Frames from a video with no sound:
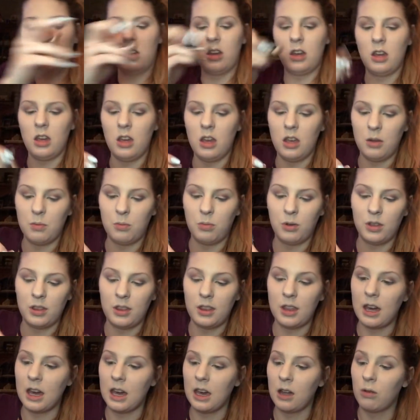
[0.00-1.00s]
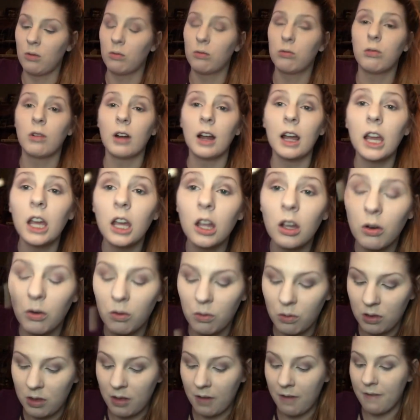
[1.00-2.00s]
And put that right
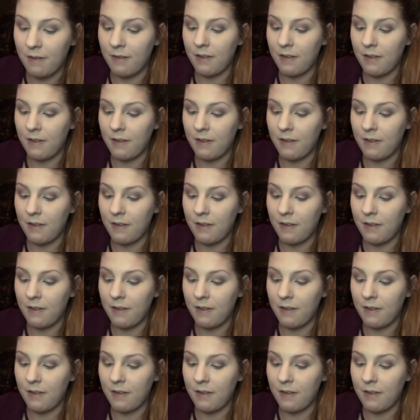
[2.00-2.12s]
on the